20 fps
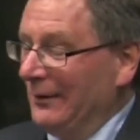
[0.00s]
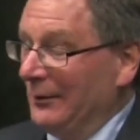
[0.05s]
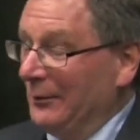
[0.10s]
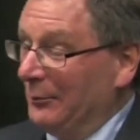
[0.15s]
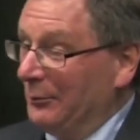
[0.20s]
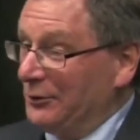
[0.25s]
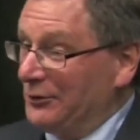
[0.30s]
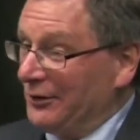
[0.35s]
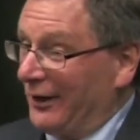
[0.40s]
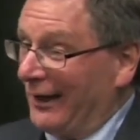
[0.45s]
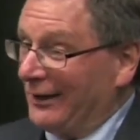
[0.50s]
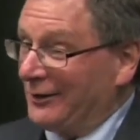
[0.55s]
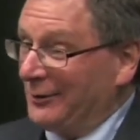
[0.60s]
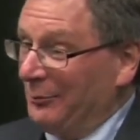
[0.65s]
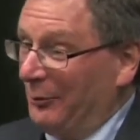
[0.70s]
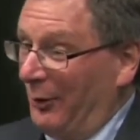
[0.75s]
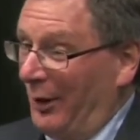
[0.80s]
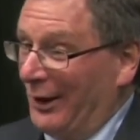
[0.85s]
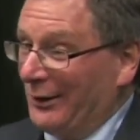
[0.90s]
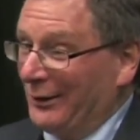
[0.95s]
Would you like some
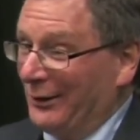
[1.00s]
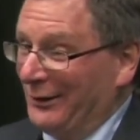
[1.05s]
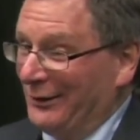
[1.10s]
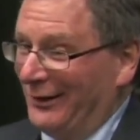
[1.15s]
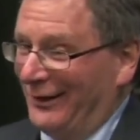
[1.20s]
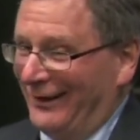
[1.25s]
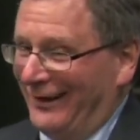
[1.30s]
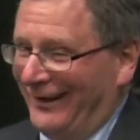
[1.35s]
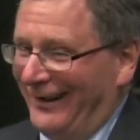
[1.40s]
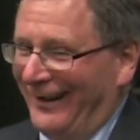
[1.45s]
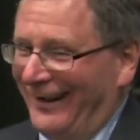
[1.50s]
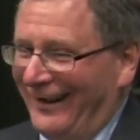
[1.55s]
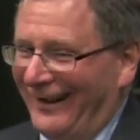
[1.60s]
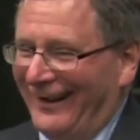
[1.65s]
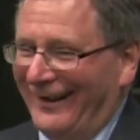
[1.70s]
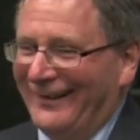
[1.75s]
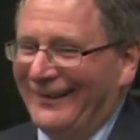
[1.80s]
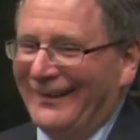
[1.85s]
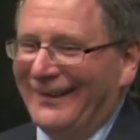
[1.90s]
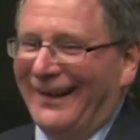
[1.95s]
water?
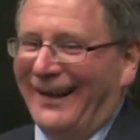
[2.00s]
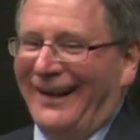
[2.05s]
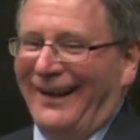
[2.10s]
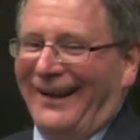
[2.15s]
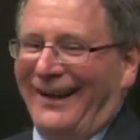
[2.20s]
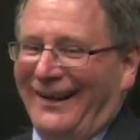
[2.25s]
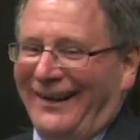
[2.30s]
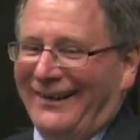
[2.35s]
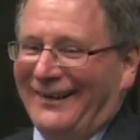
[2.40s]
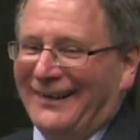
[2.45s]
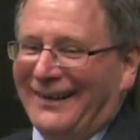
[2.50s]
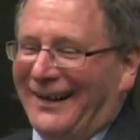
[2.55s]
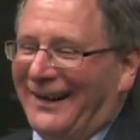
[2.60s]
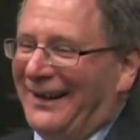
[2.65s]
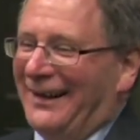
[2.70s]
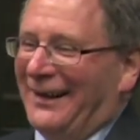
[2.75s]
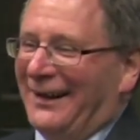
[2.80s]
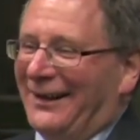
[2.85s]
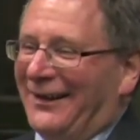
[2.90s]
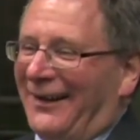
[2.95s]

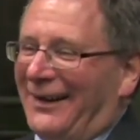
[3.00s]
You know,